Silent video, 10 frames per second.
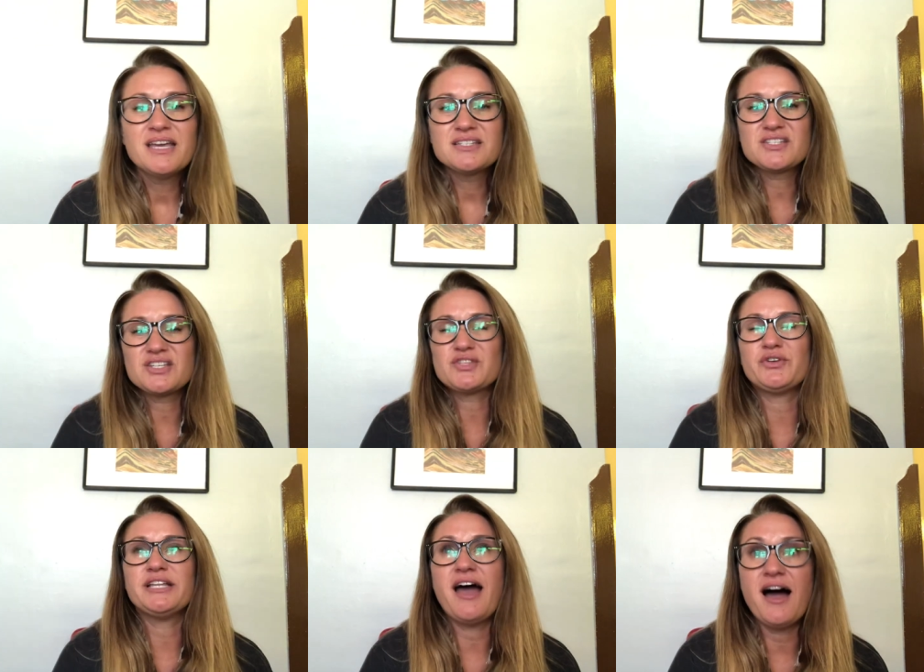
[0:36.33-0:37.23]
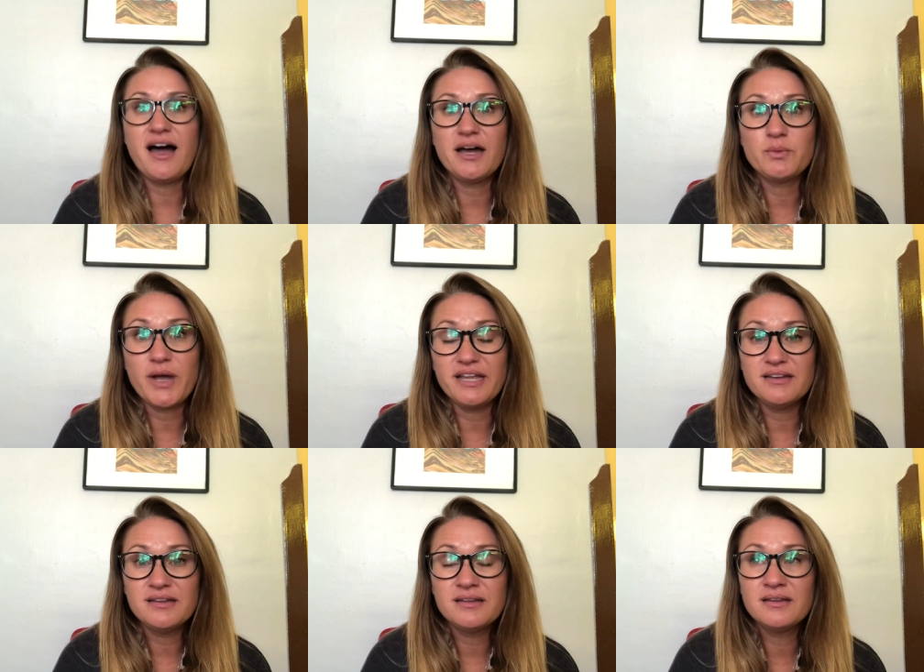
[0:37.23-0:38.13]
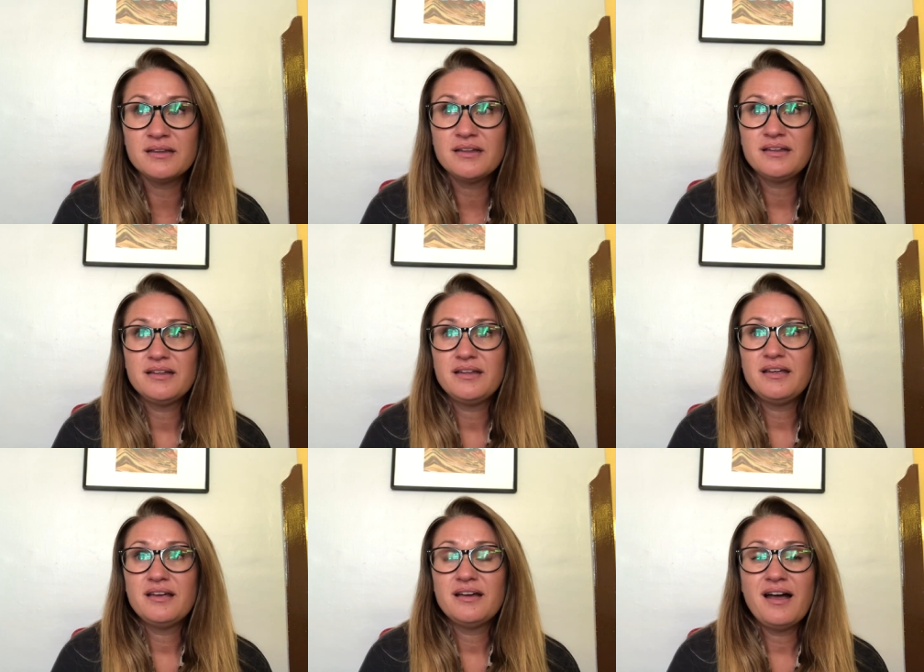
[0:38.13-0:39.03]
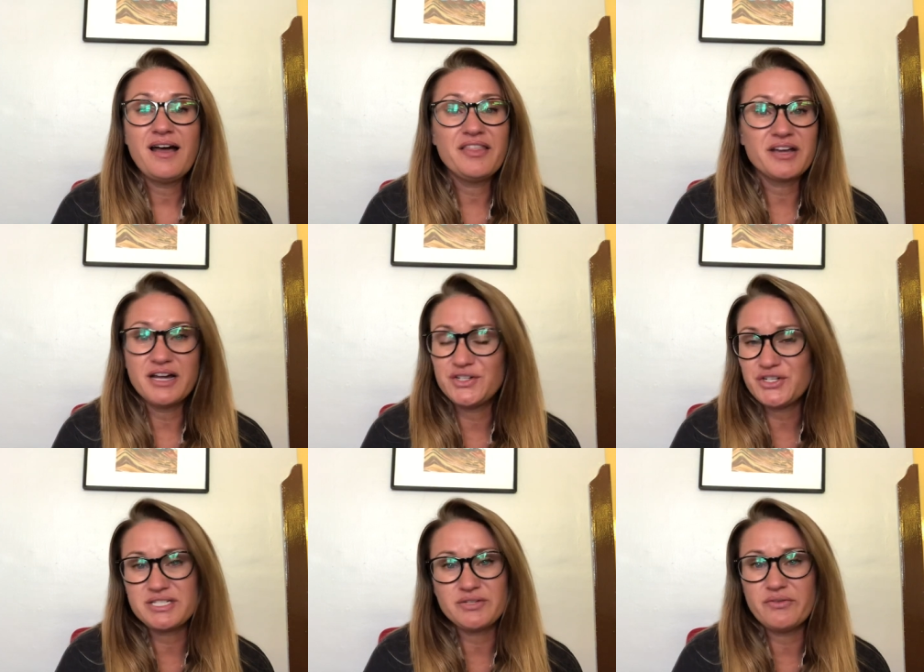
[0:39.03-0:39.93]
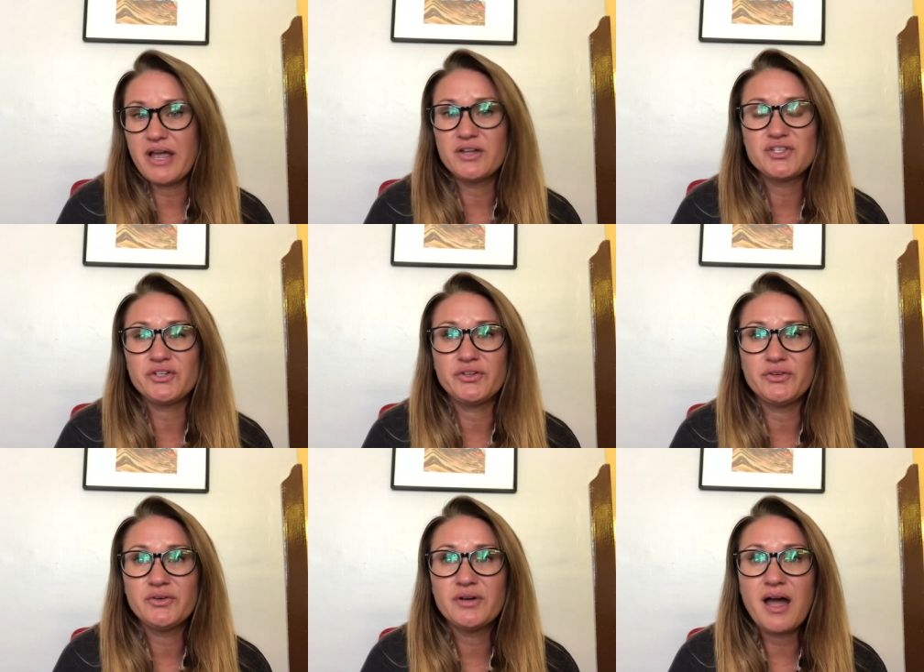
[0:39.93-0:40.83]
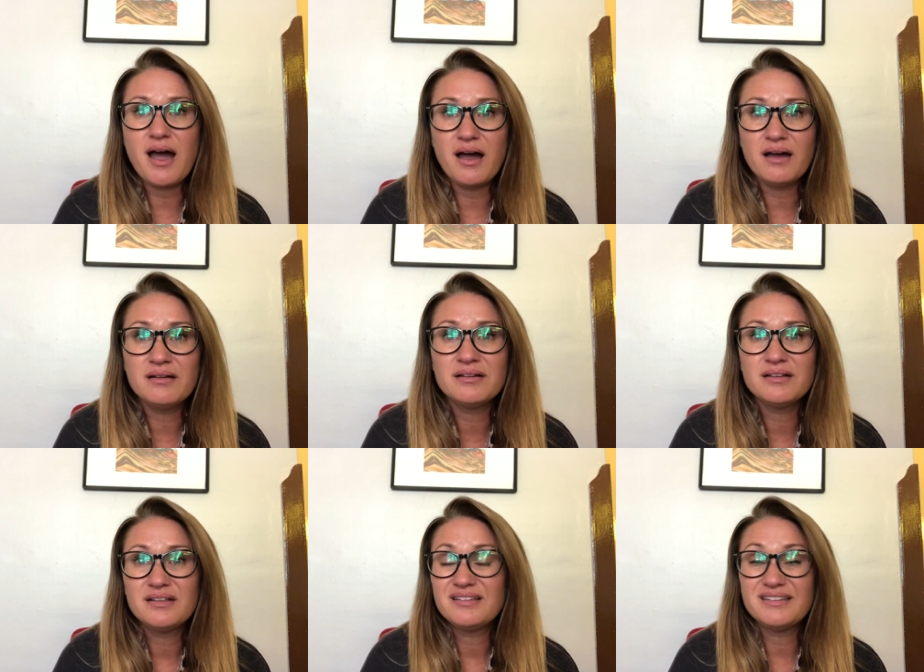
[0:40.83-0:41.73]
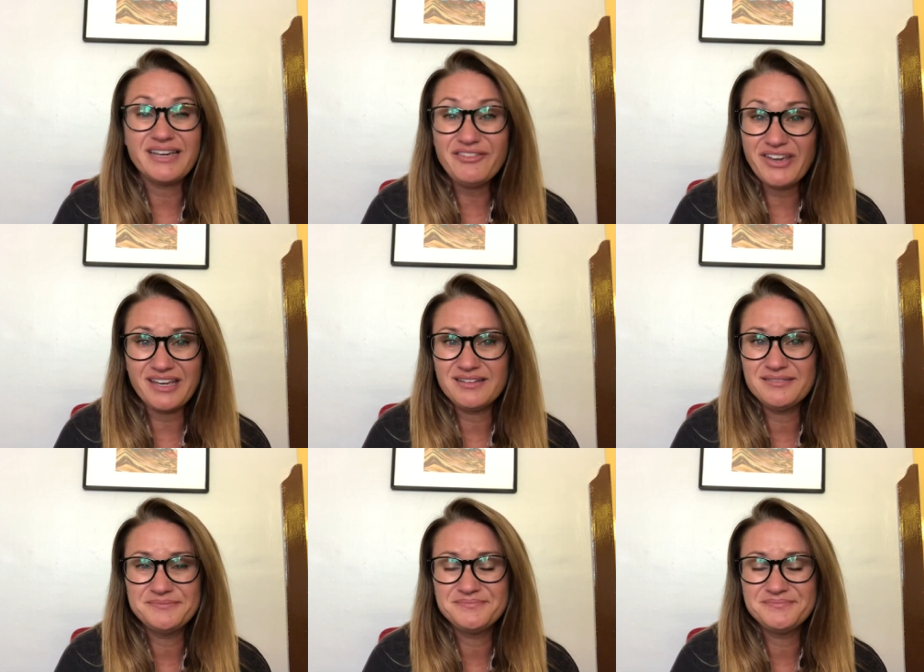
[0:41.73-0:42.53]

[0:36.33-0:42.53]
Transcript: It's just really hard when other countries around you are leaving.